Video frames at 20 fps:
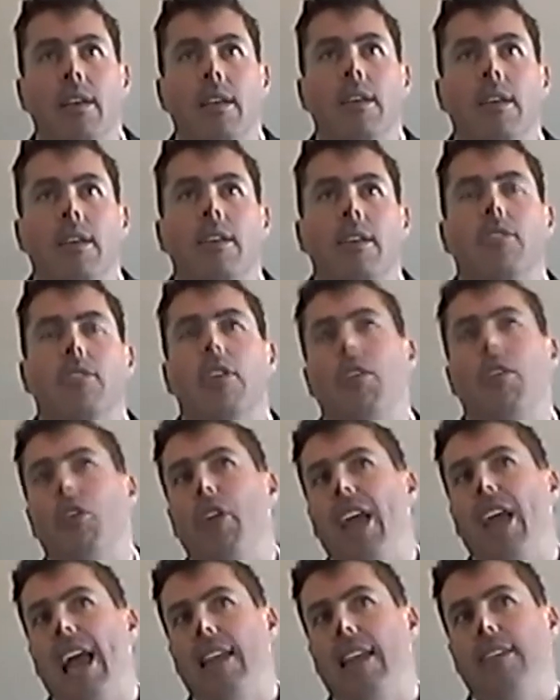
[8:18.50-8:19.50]
So the
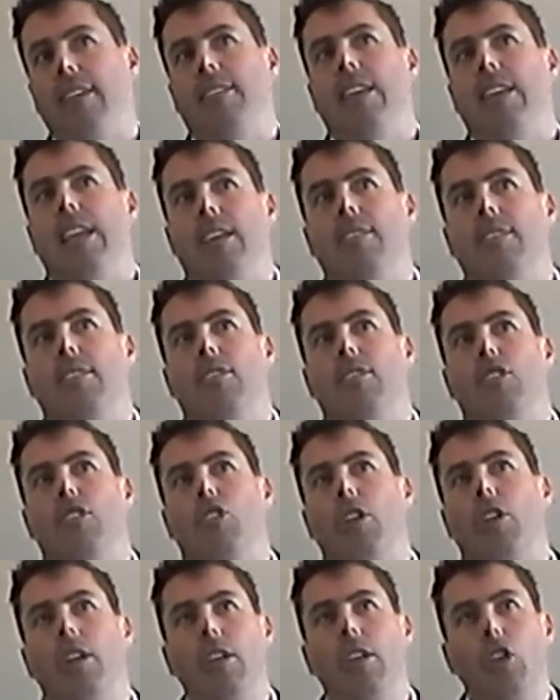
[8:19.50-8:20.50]
reality is, is that you
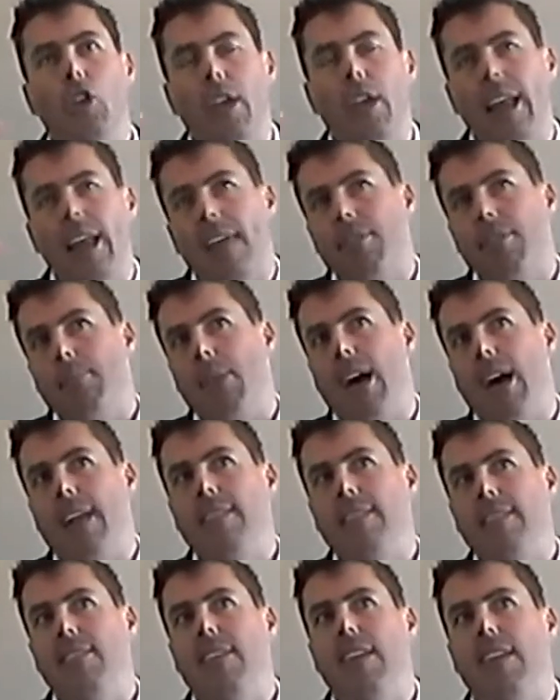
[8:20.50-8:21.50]
can, you can have a
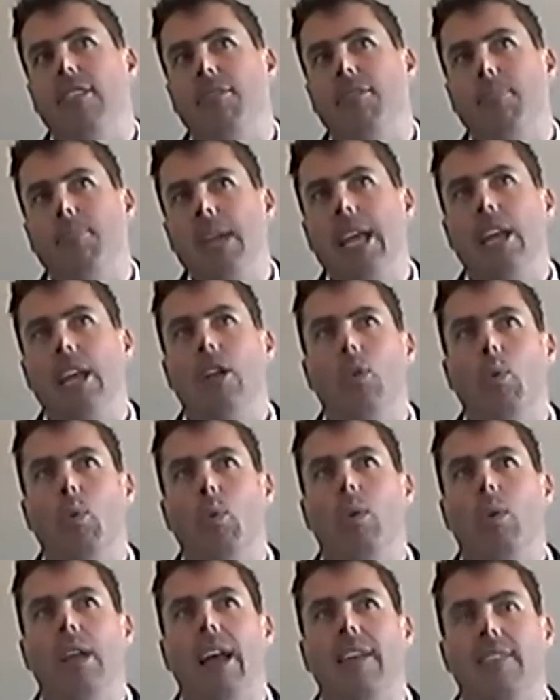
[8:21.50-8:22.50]
mindset of being in an
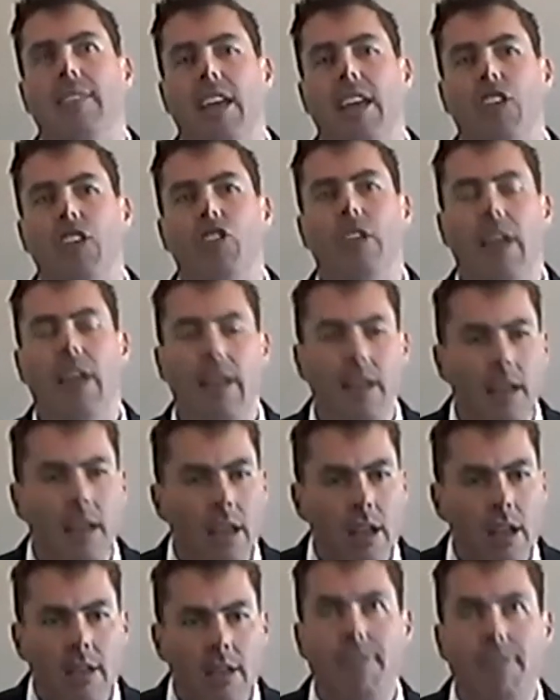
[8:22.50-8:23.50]
organization and
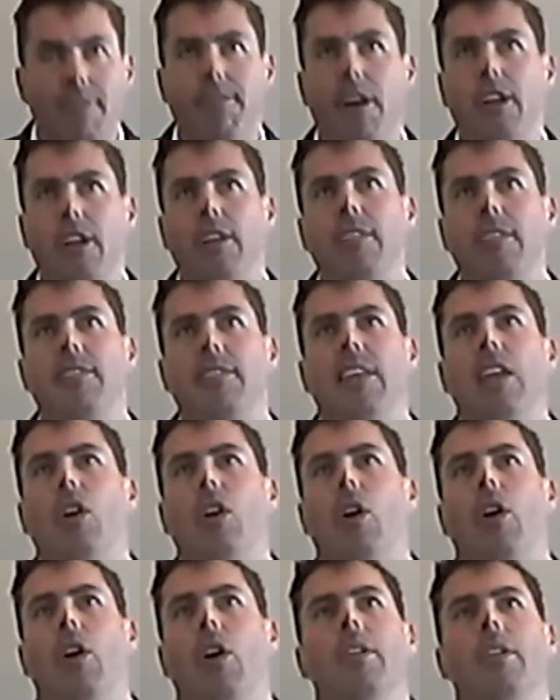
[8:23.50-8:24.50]
focusing
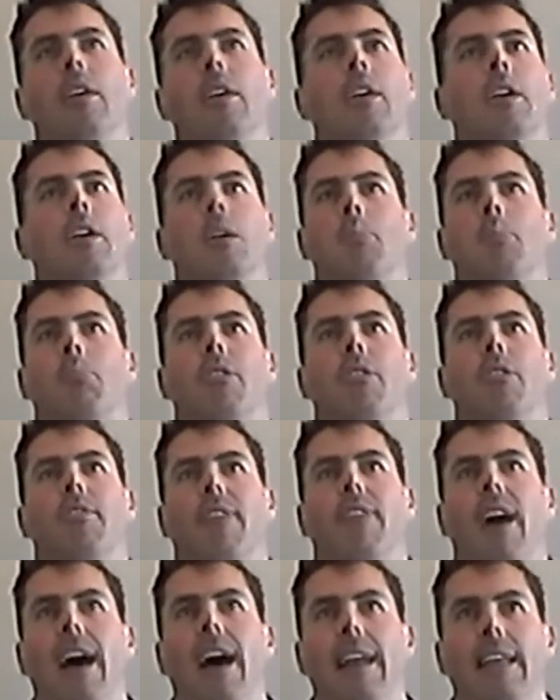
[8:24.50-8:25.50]
on
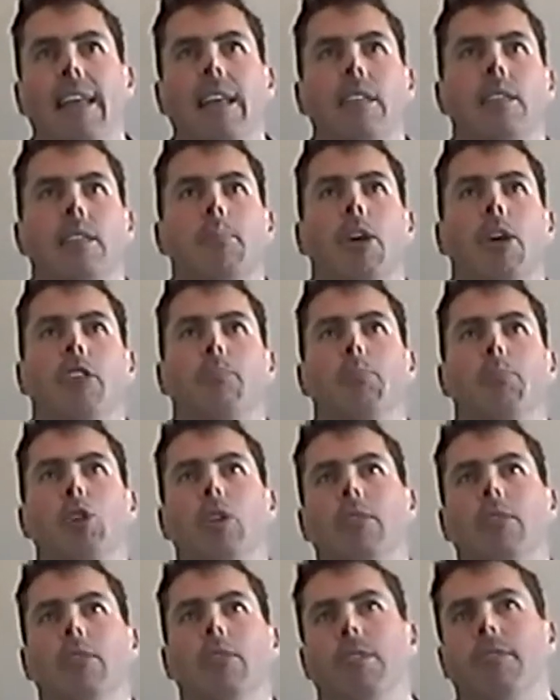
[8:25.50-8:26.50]
providing the most
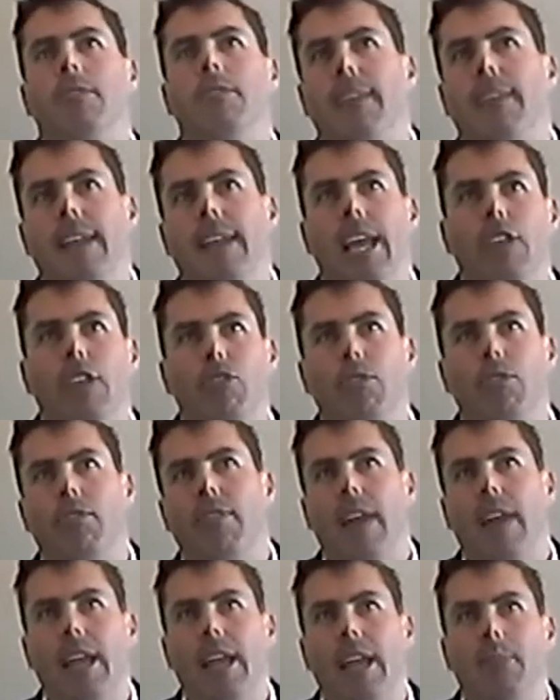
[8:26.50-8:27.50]
beautiful financial
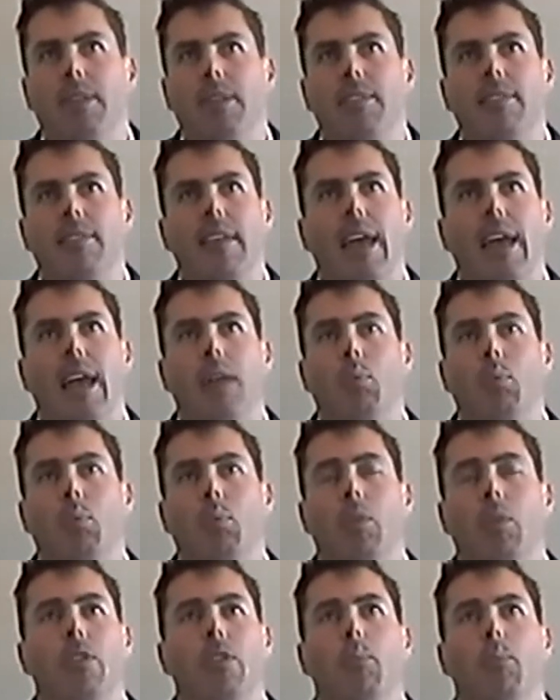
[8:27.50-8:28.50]
statements and with
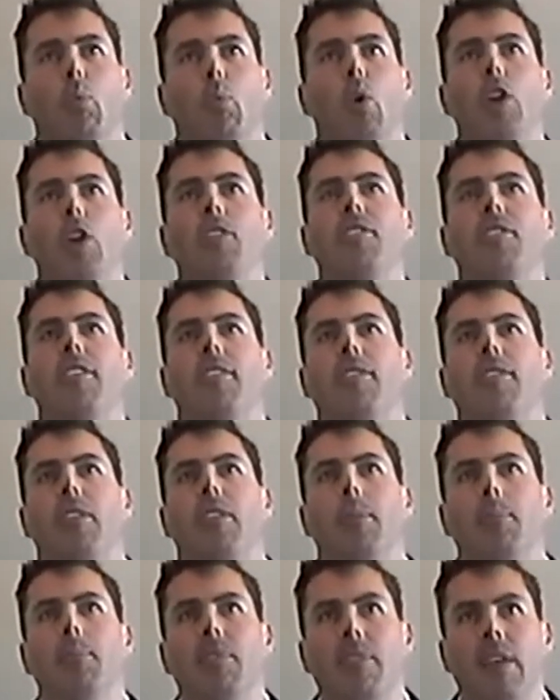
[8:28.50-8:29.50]
the worst
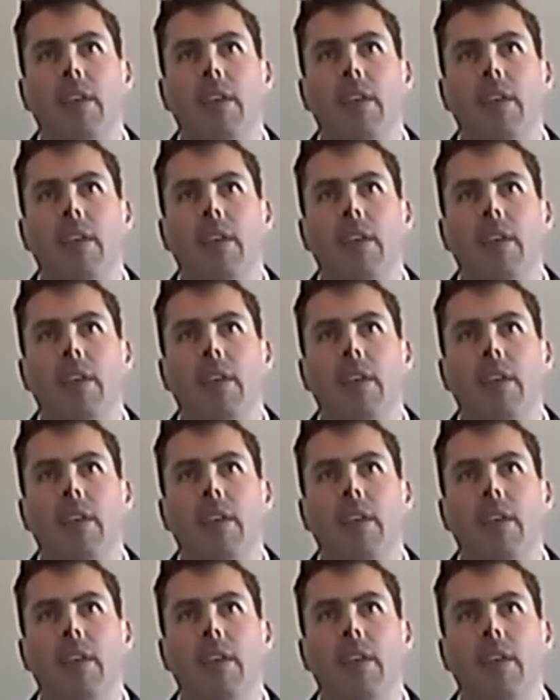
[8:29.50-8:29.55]
systems